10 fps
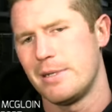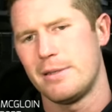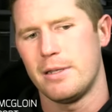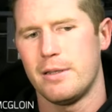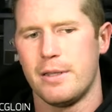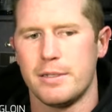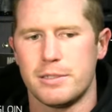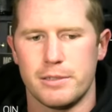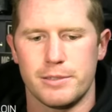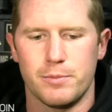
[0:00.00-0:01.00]
and at the end of the day,
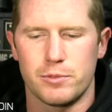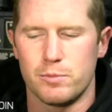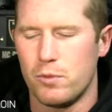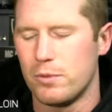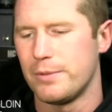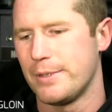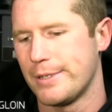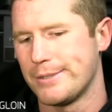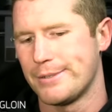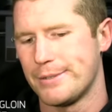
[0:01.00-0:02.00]
it's the most important
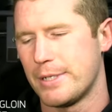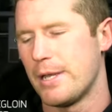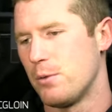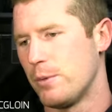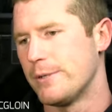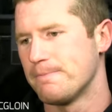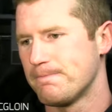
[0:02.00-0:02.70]
thing is getting a win.